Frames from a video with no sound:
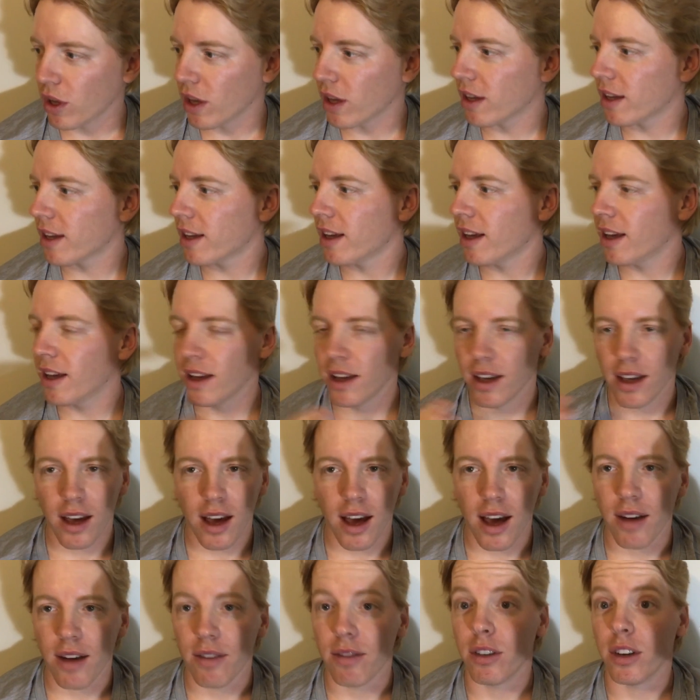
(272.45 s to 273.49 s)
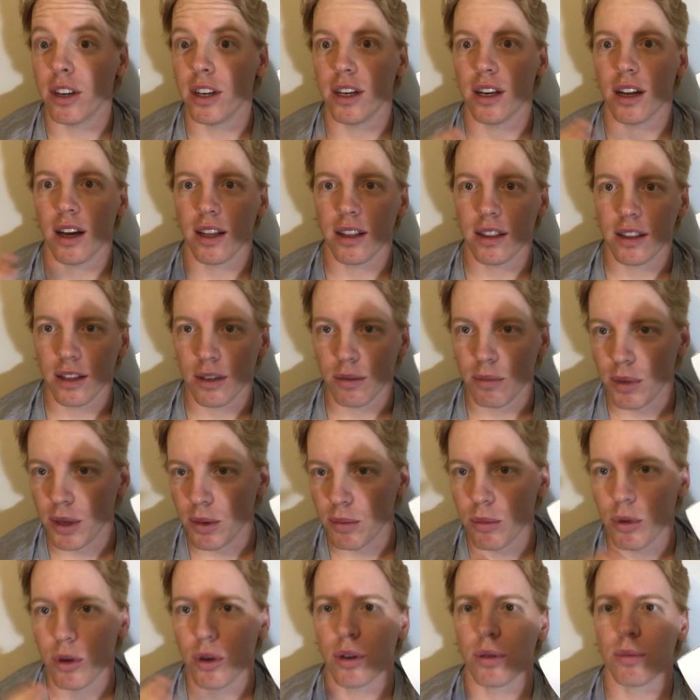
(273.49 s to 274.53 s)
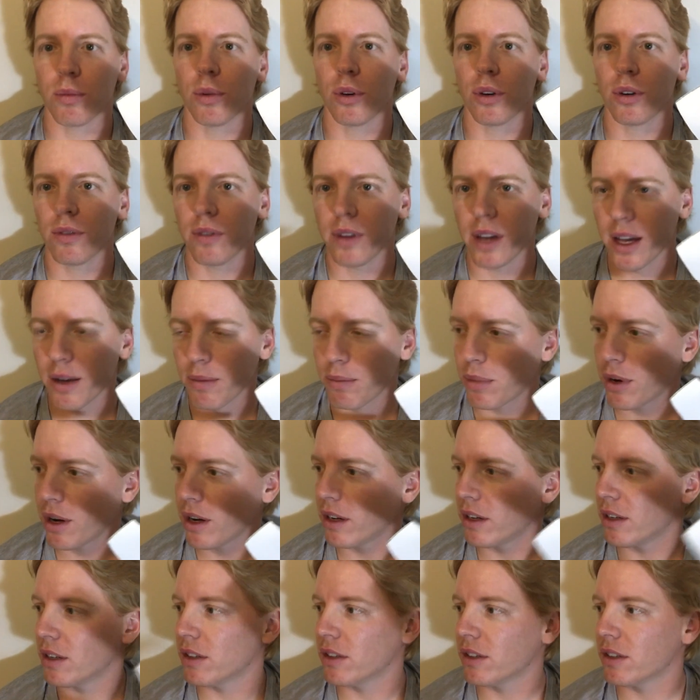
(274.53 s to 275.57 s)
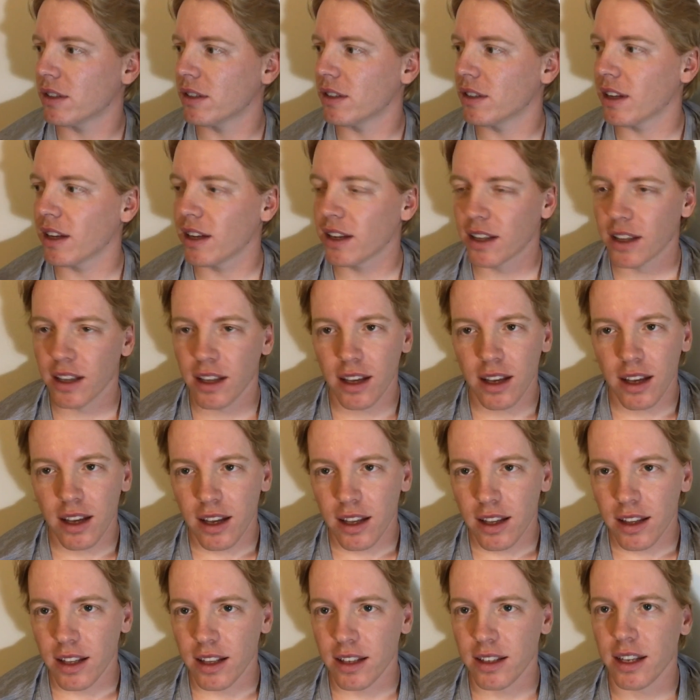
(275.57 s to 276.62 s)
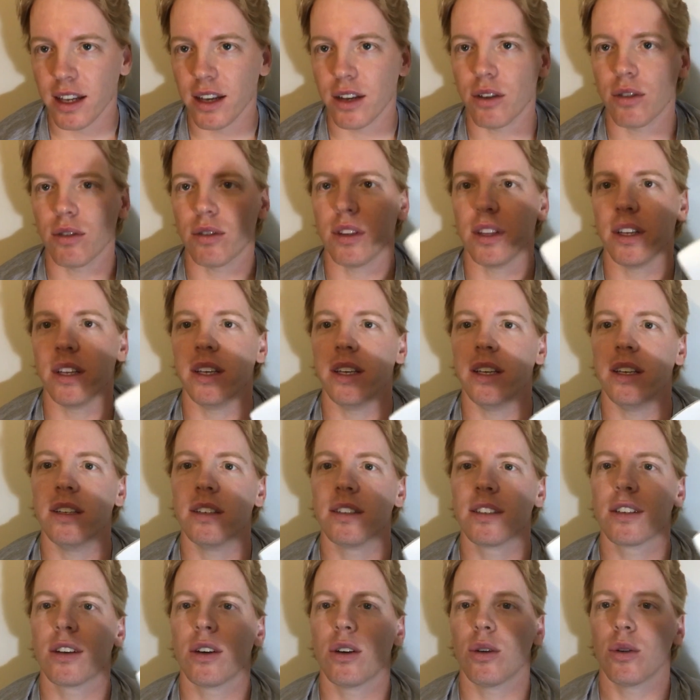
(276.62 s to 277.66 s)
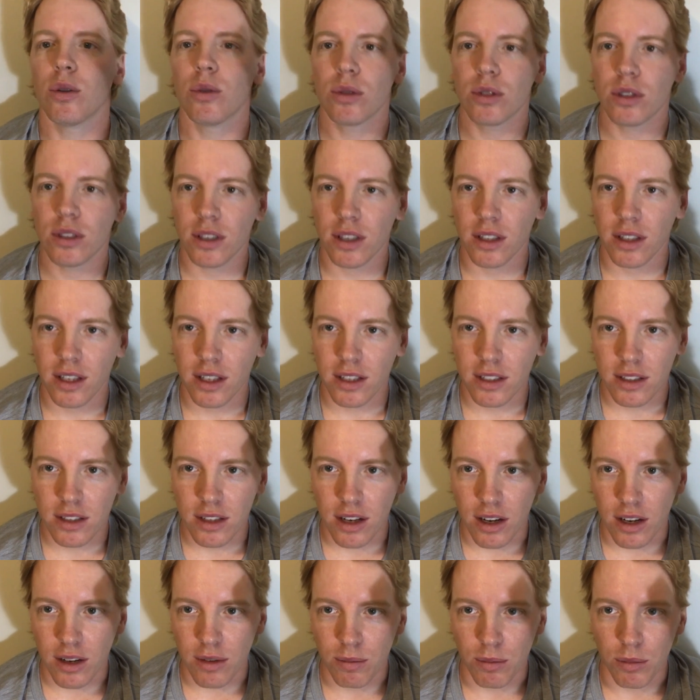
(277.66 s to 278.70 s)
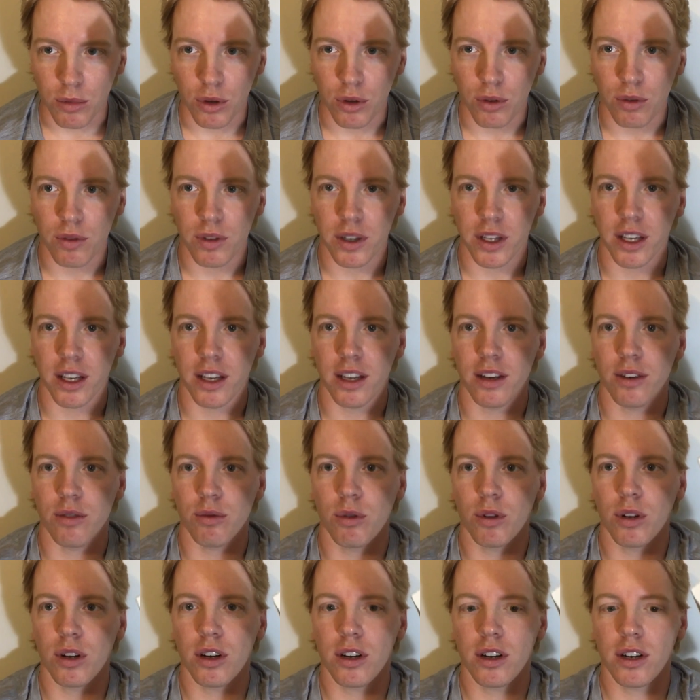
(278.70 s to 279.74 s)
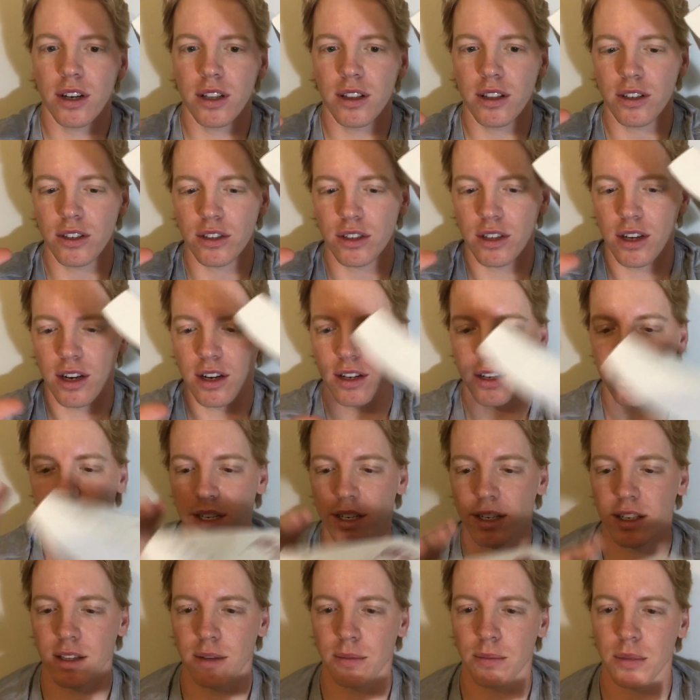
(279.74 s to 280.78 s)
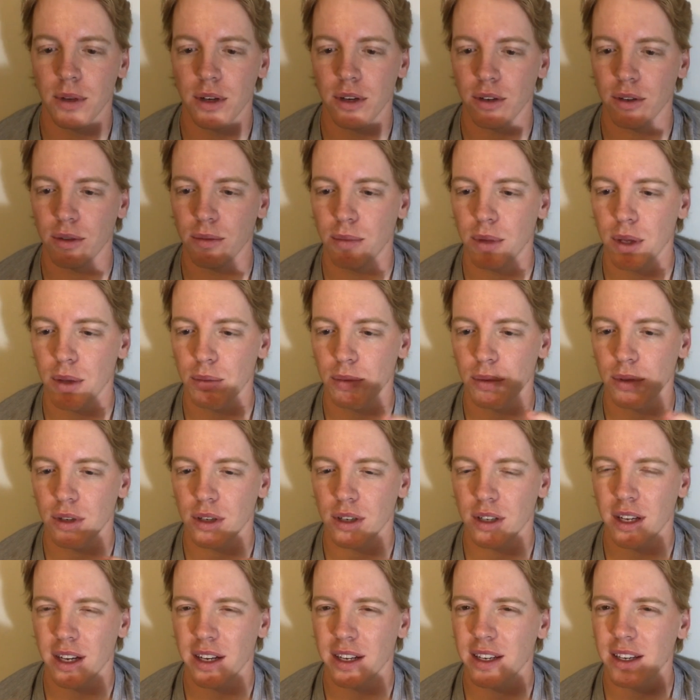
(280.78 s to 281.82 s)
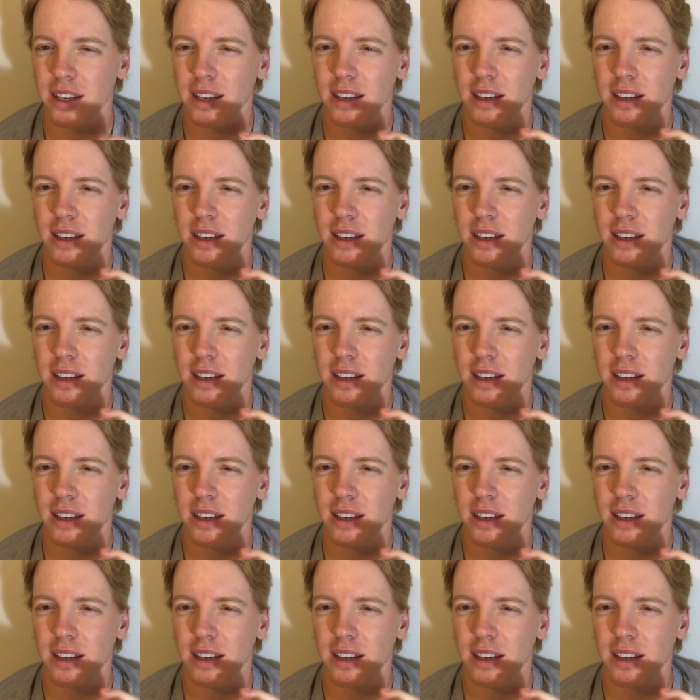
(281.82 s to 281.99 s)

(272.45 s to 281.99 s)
Like, every night there'd be more and more vampires, and like they take over the East Coast, and they start moving inward, and they're starting to get to the middle, and people are like